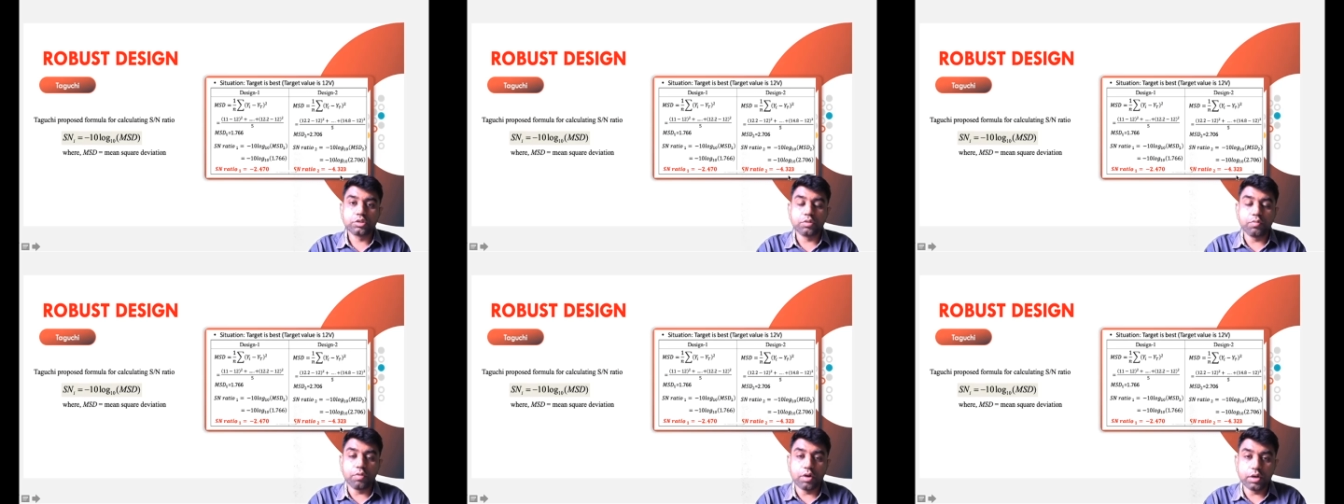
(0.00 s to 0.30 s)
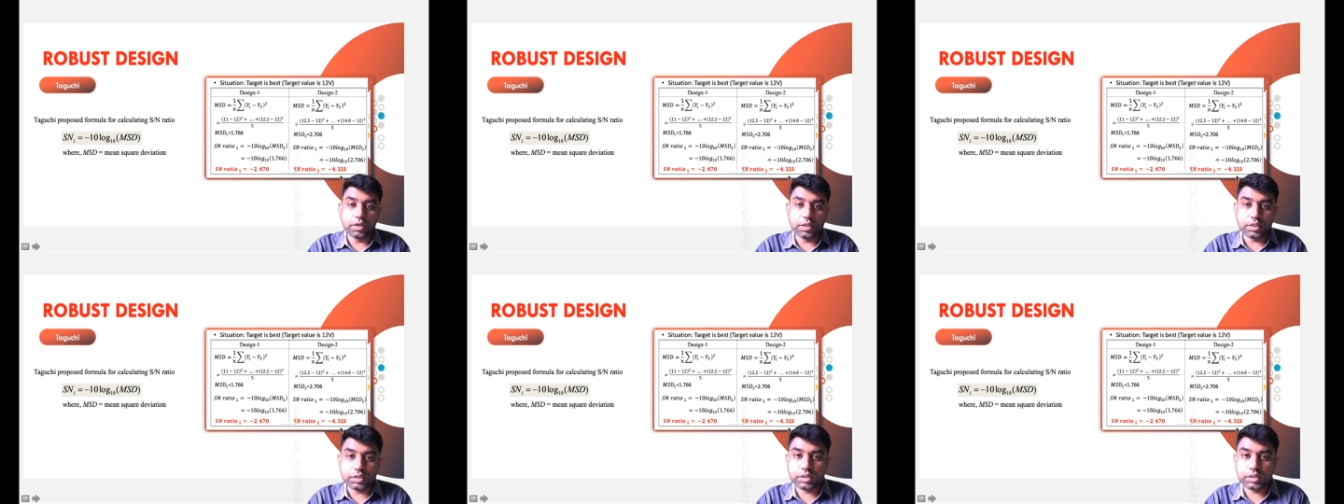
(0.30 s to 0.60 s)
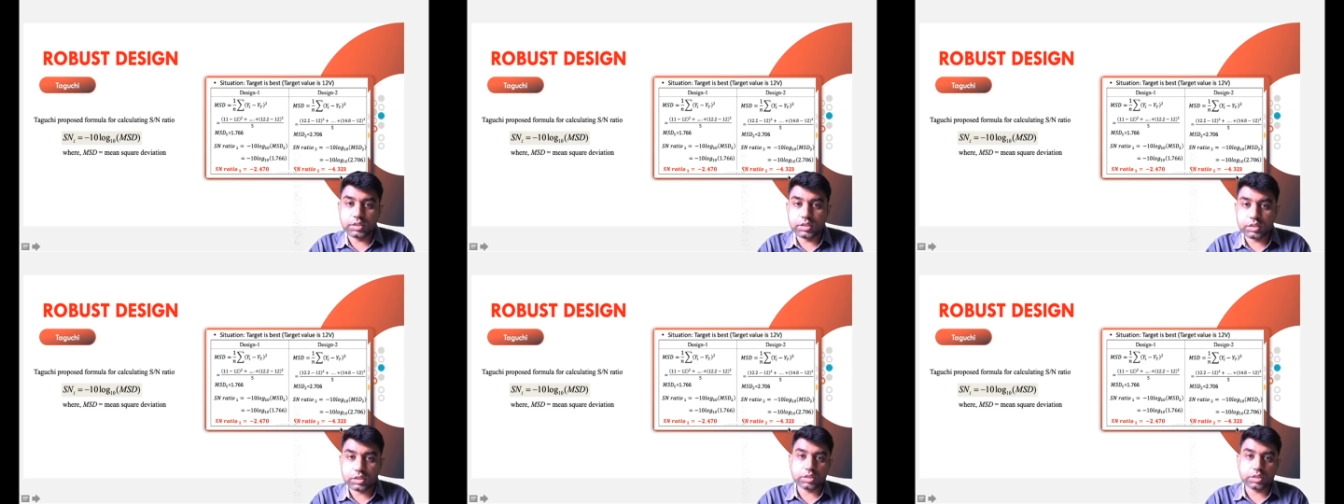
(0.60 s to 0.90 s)
So what does
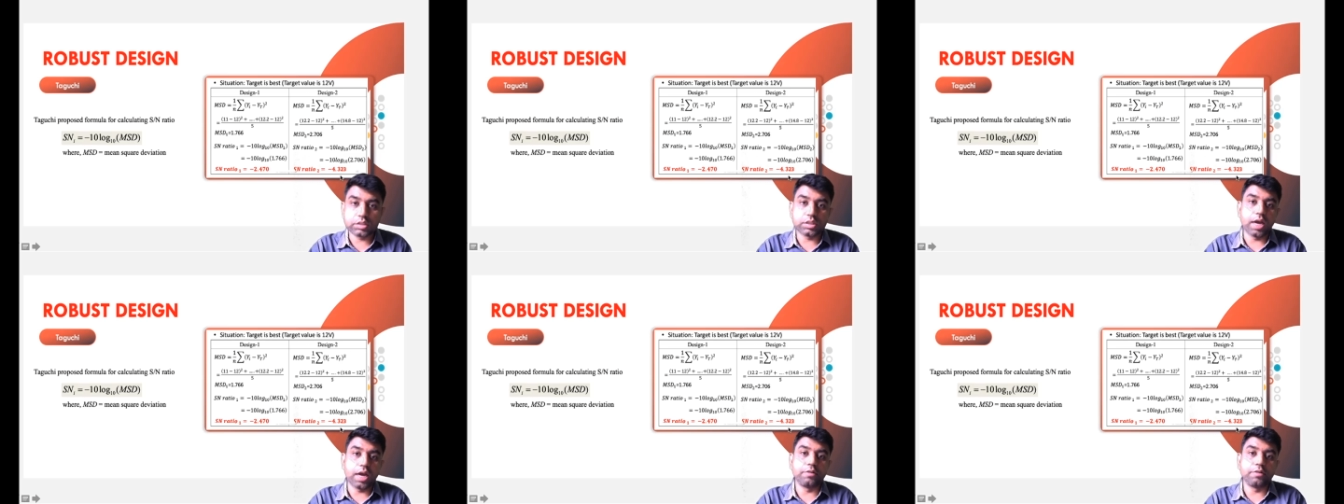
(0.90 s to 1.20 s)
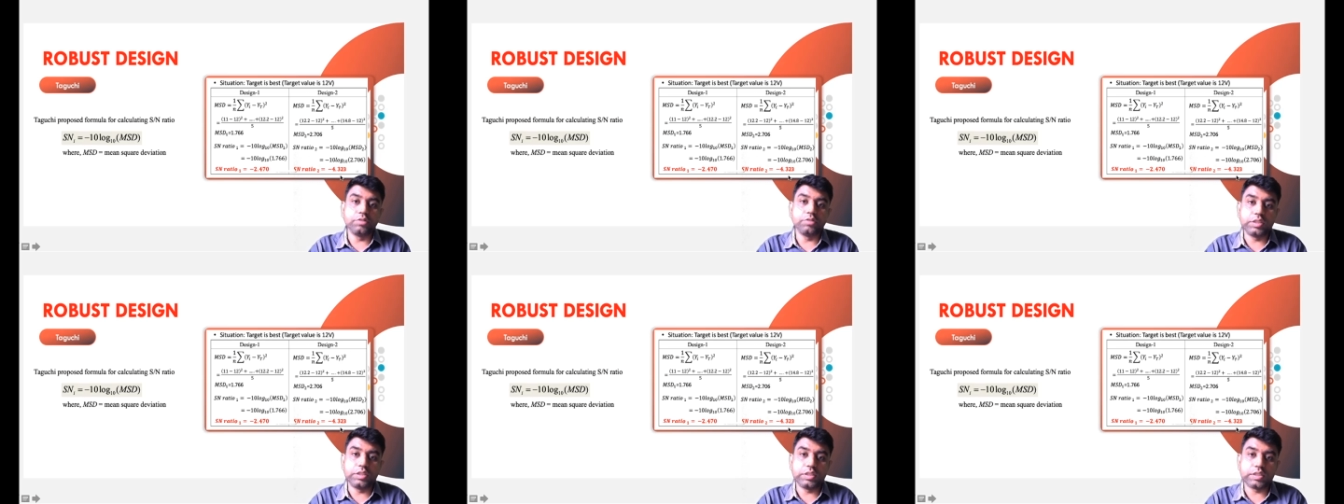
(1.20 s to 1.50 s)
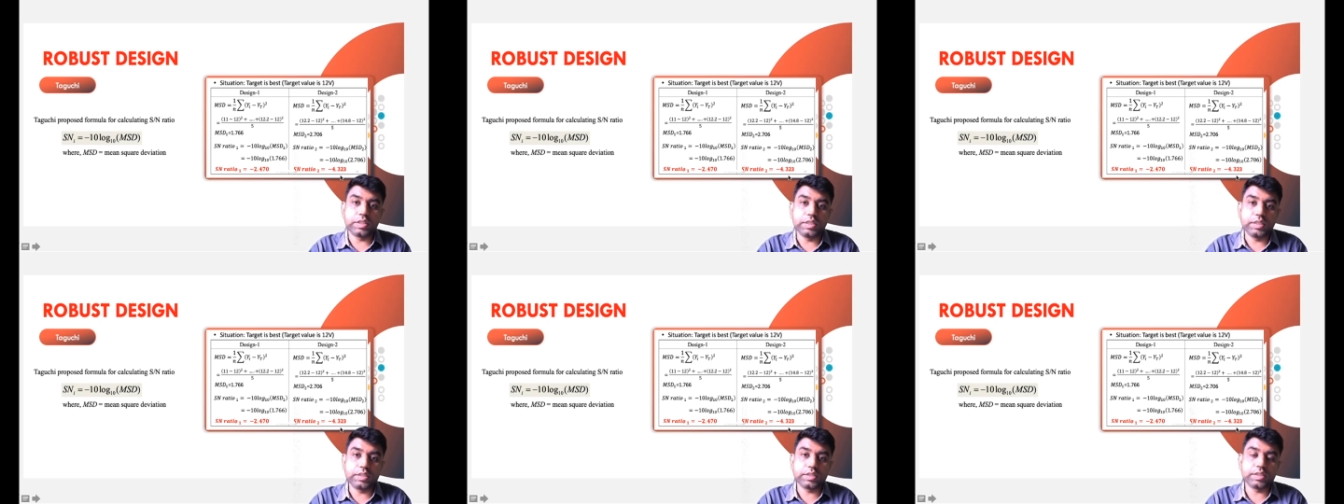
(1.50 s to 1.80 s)
this Taguchi
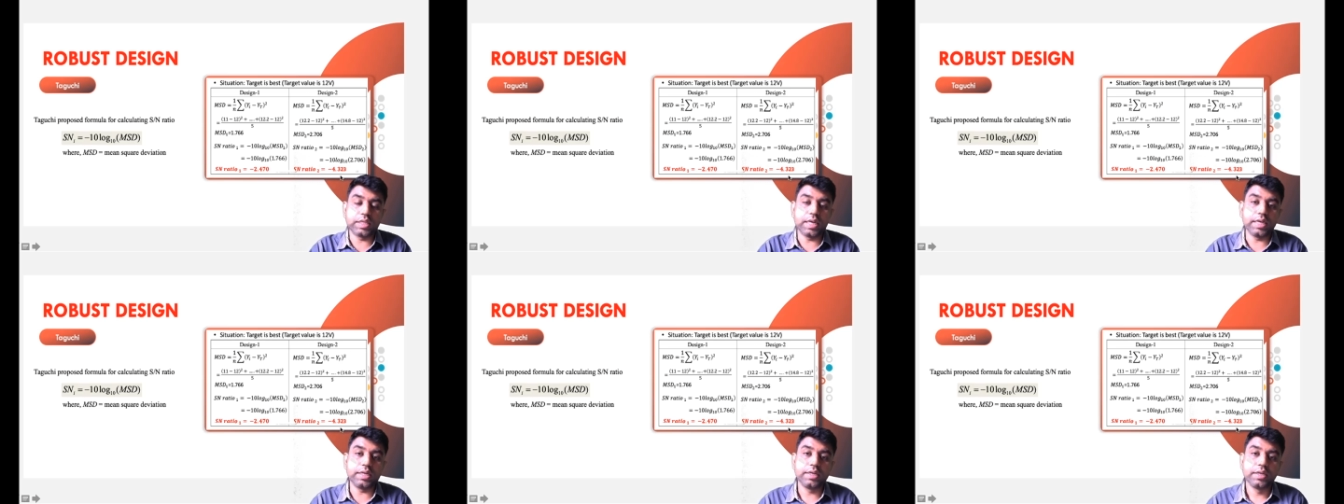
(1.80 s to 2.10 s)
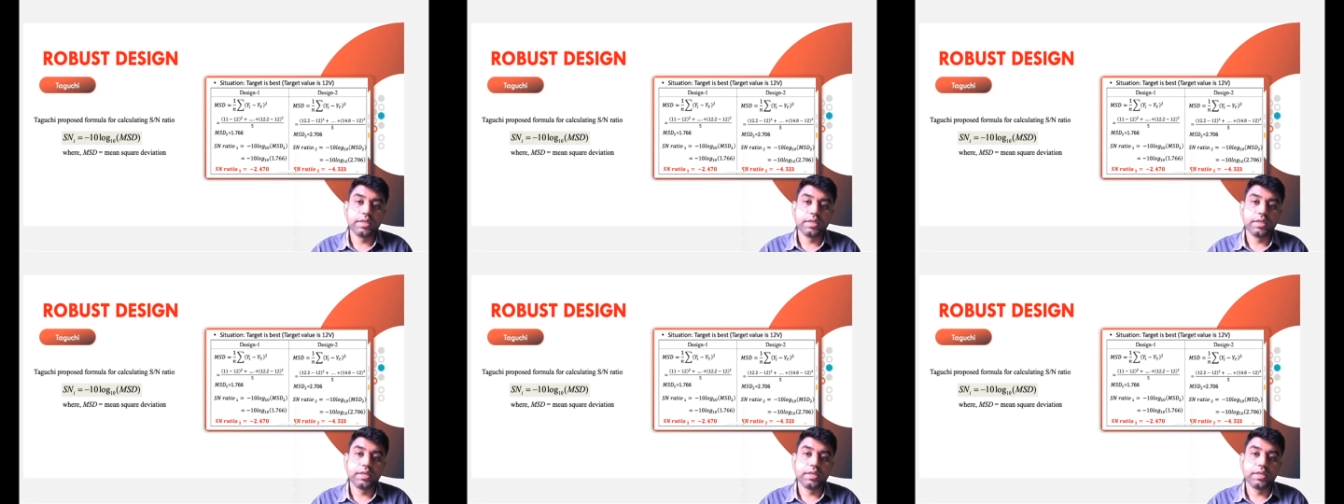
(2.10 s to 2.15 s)
say is that